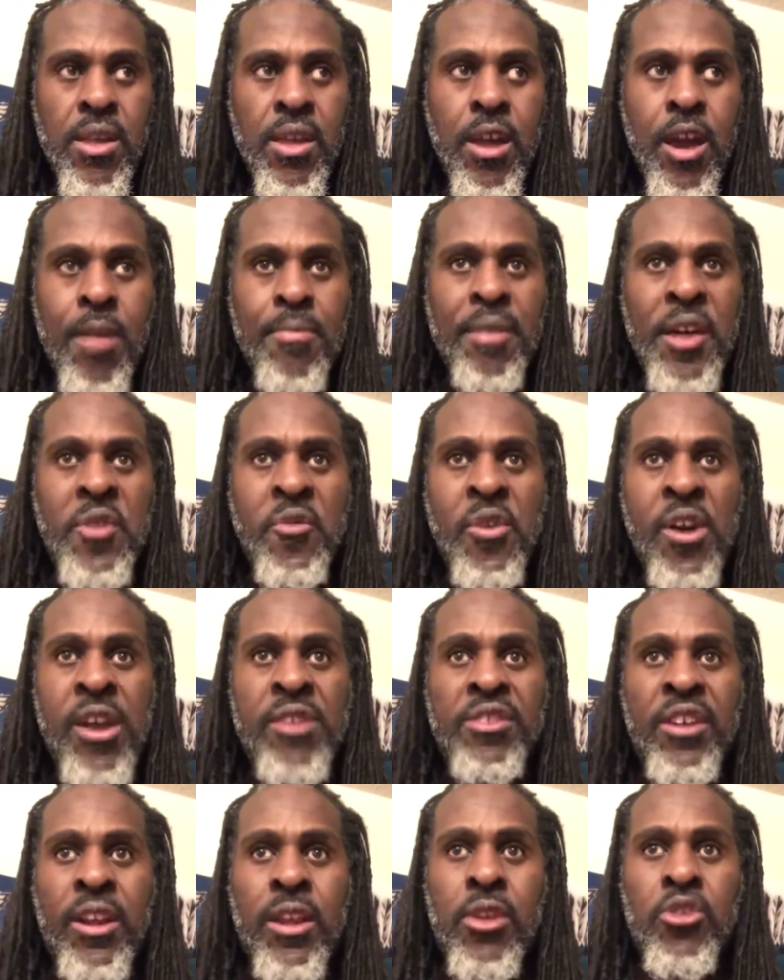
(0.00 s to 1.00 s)
I'm not quite
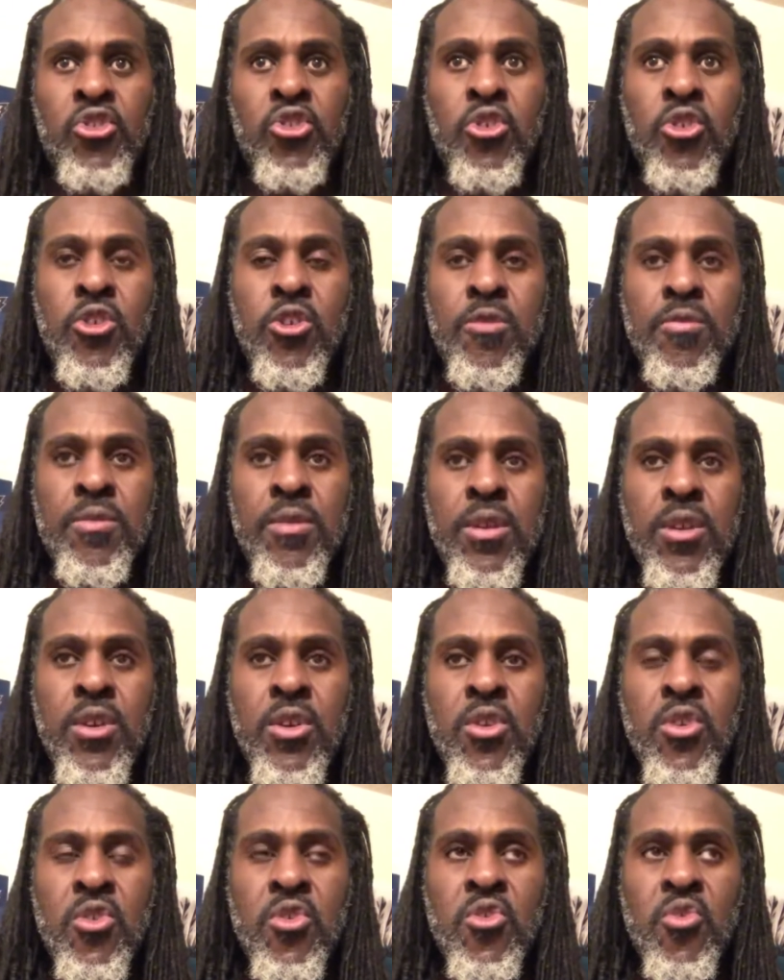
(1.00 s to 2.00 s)
exactly sure
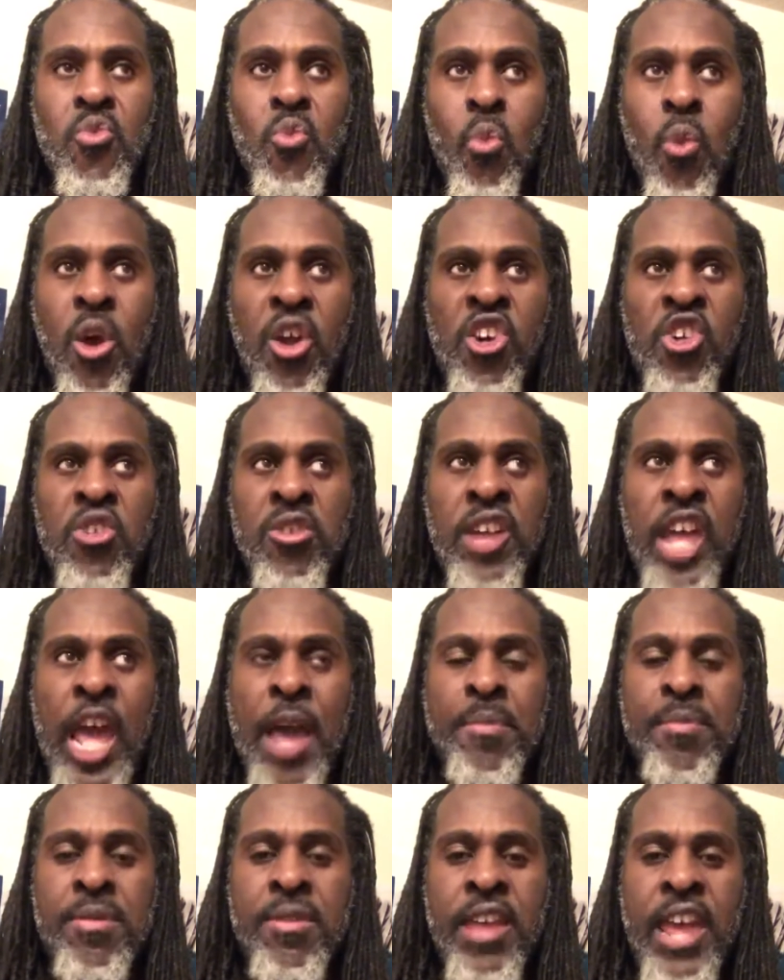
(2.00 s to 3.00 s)
what's gonna
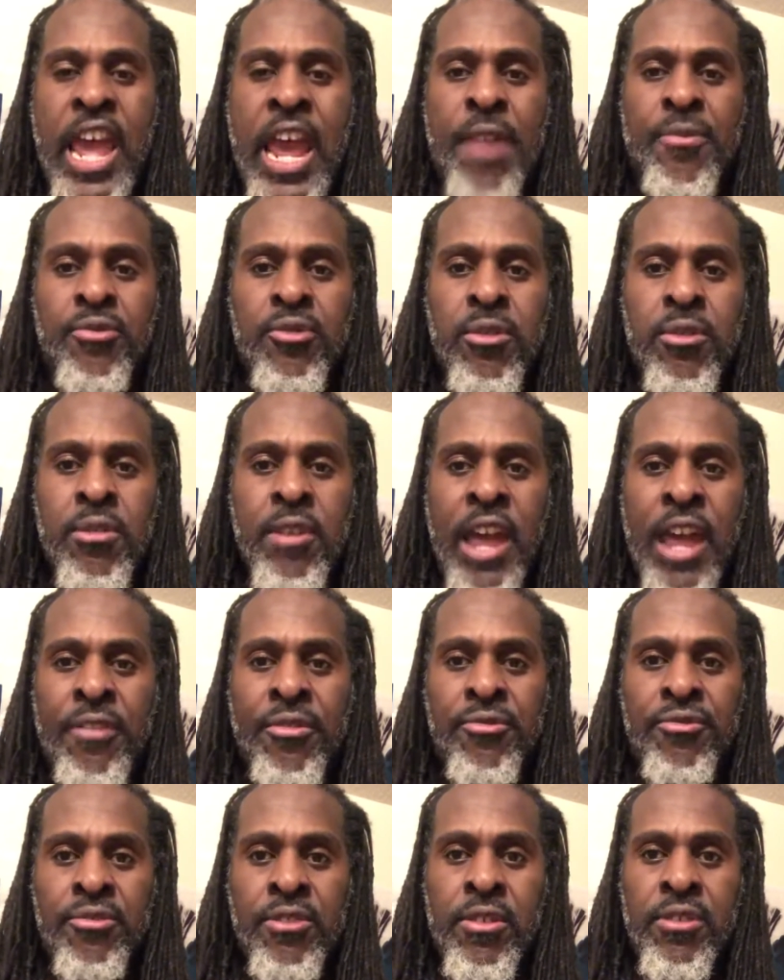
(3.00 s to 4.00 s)
happen after
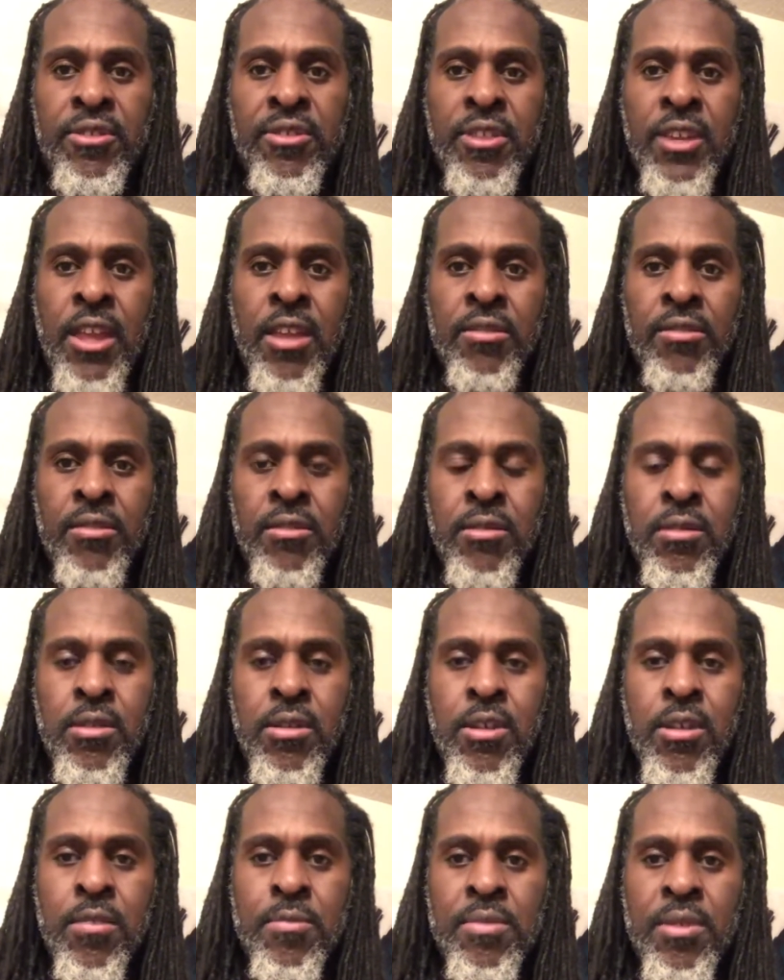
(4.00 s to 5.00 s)
after this season
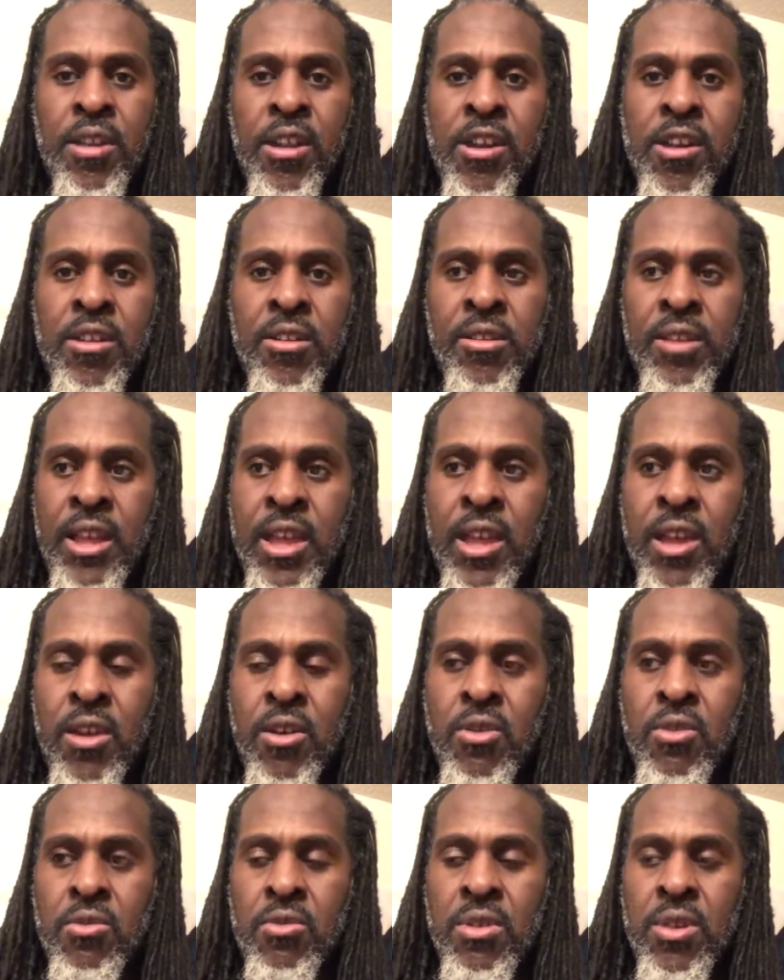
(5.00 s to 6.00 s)
because
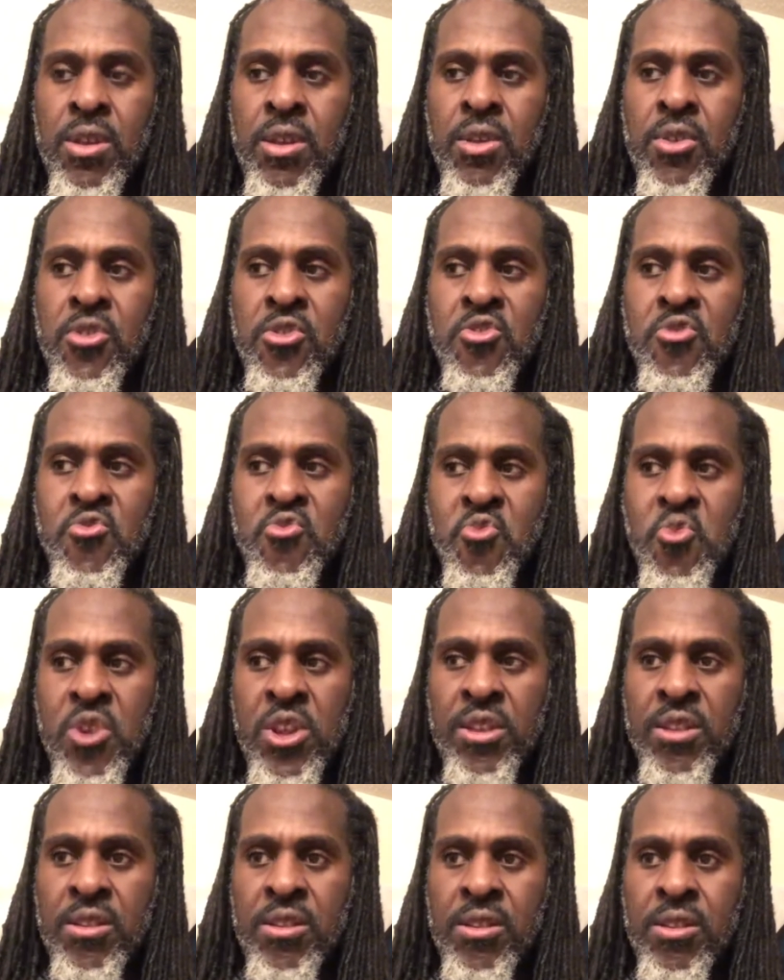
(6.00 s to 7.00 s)
now with
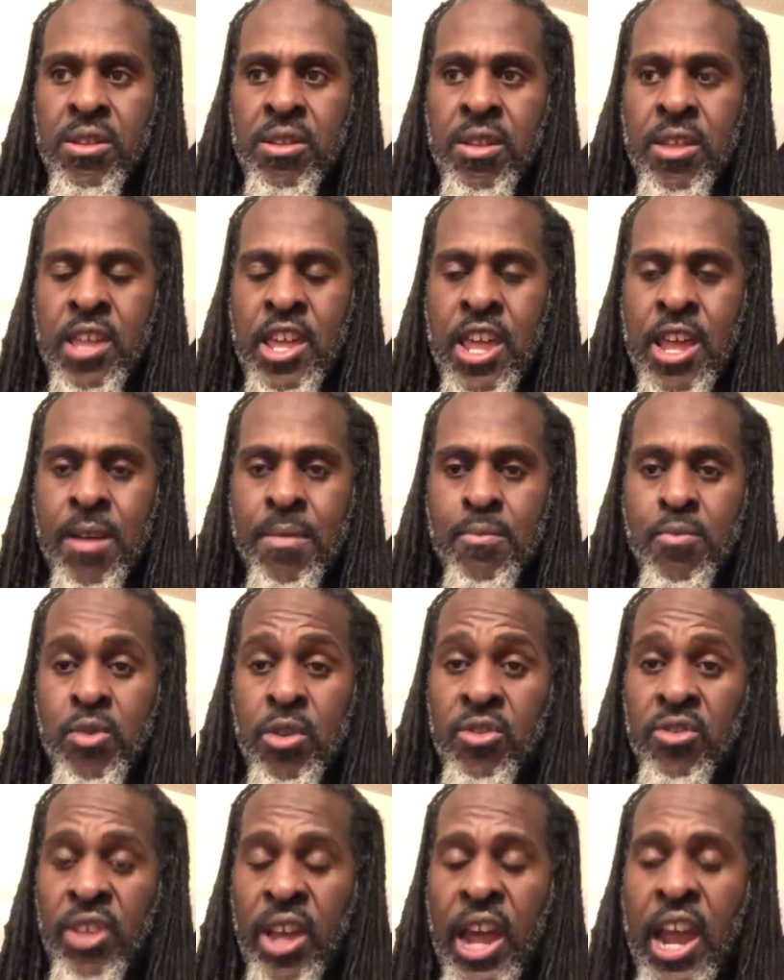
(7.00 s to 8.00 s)
him
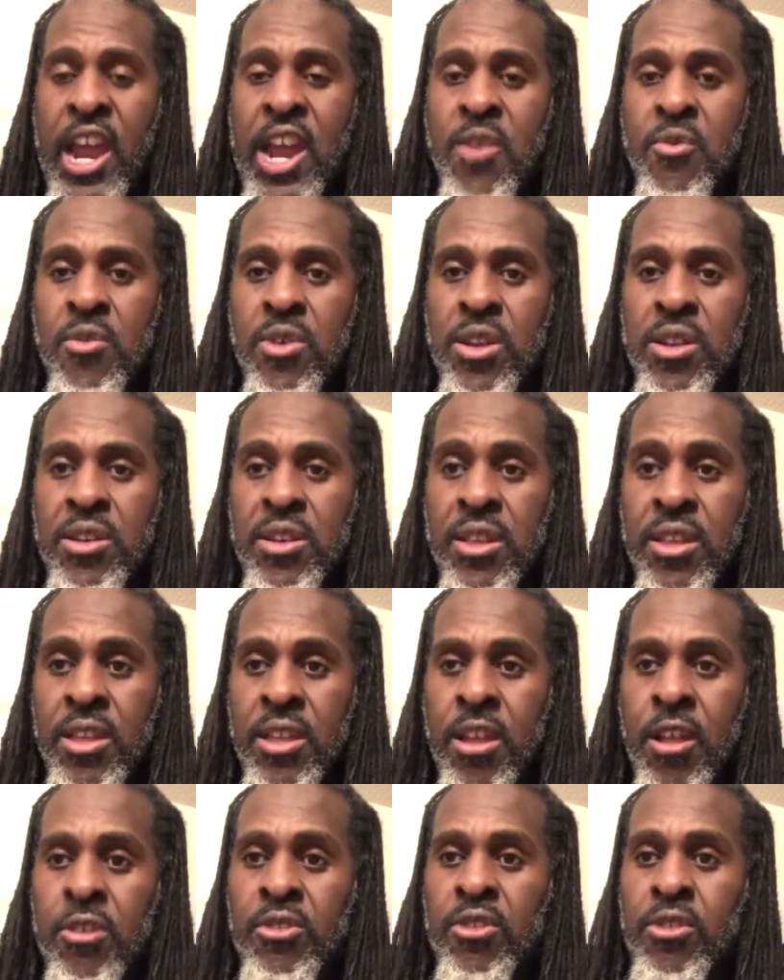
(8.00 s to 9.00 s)
retiring, the
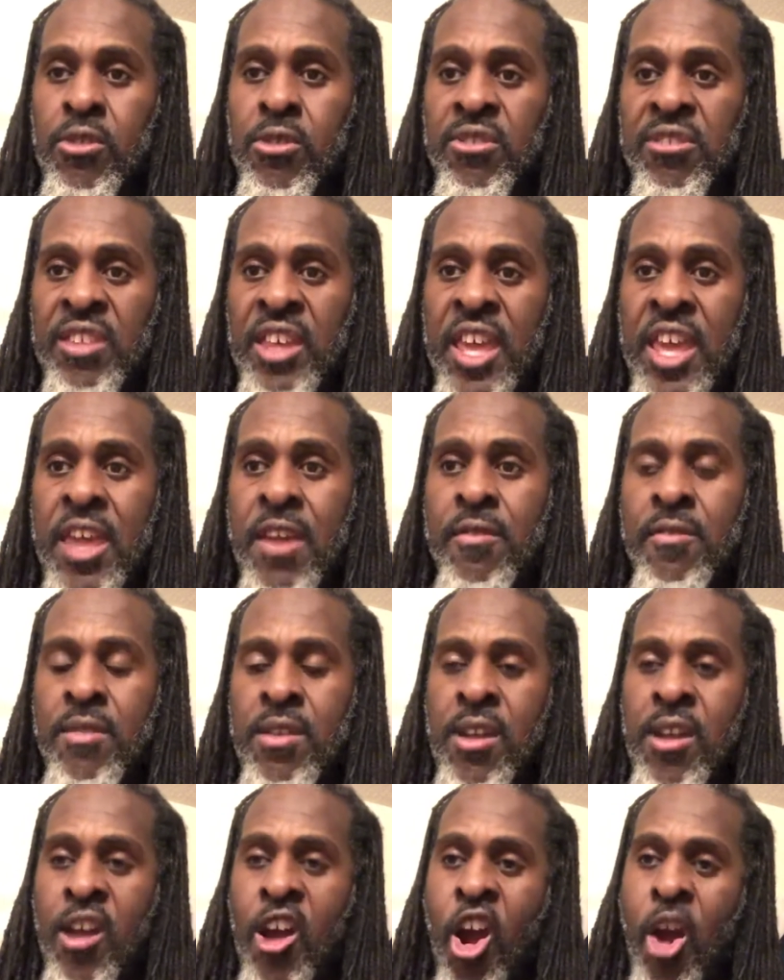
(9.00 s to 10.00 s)
Eagles gonna save
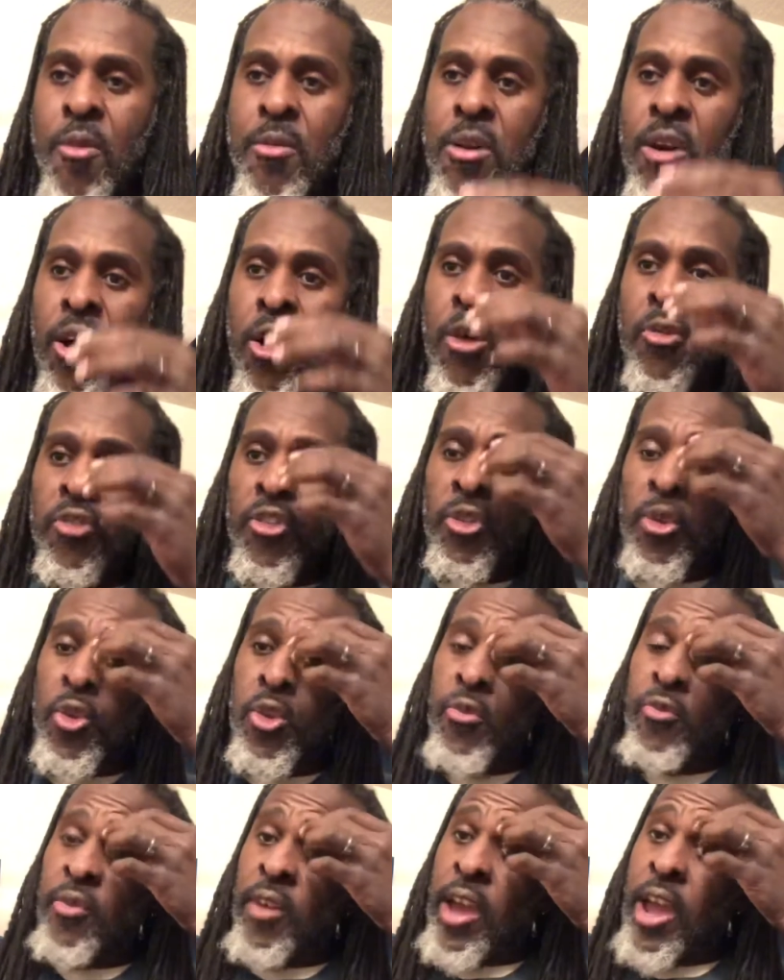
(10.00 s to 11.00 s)
almost close to
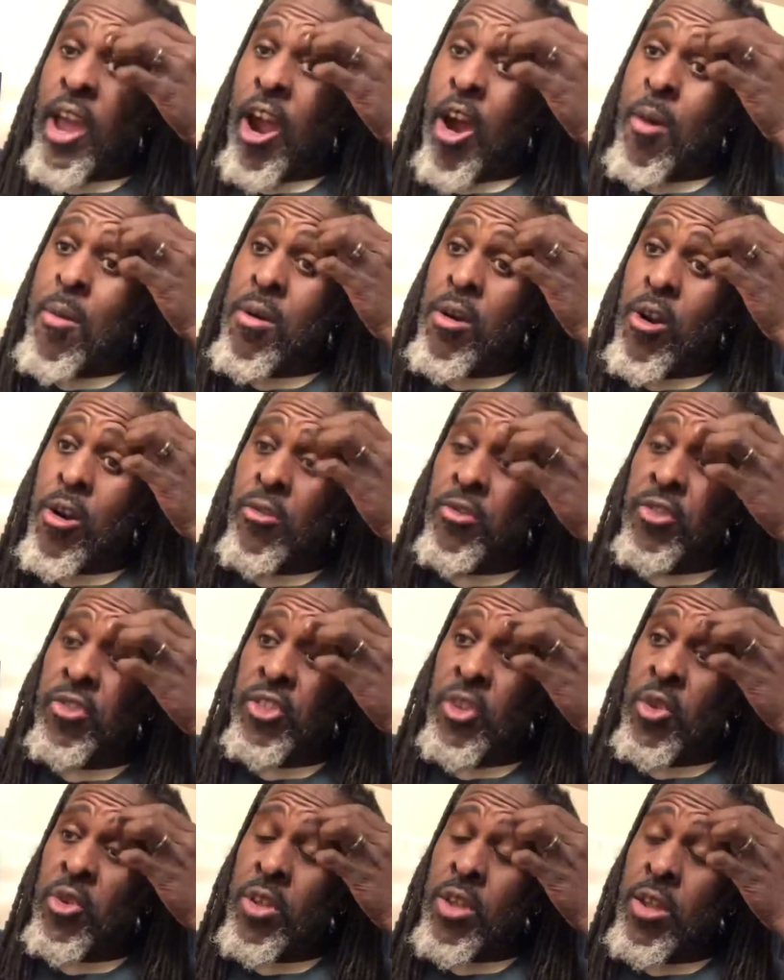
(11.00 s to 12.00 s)
35, almost close to
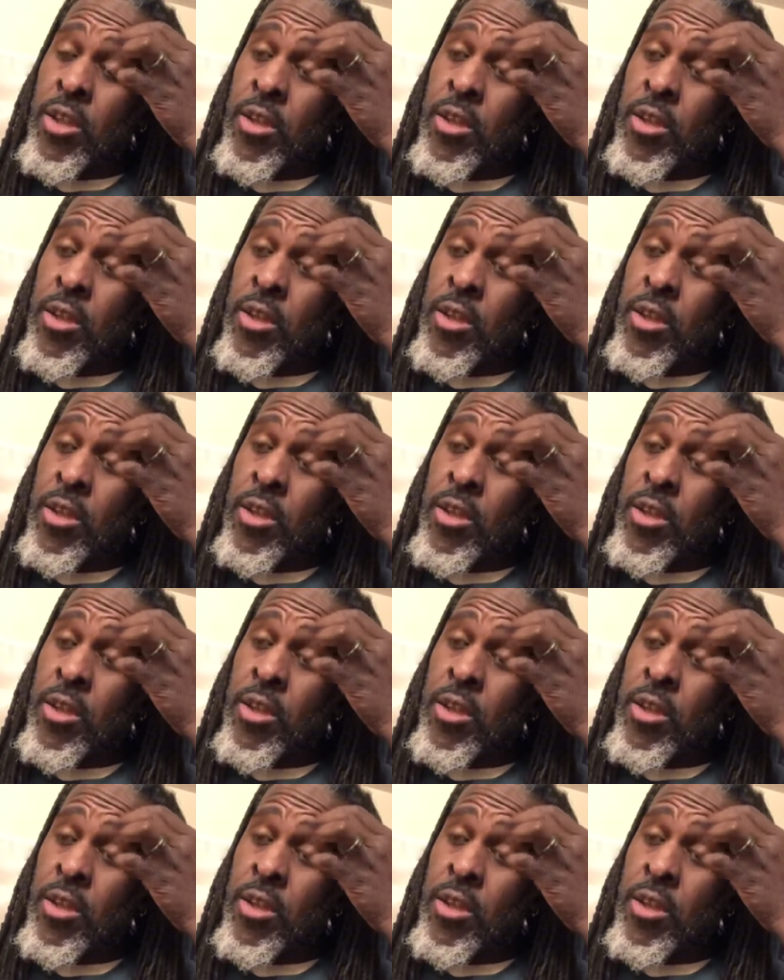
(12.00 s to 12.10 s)
30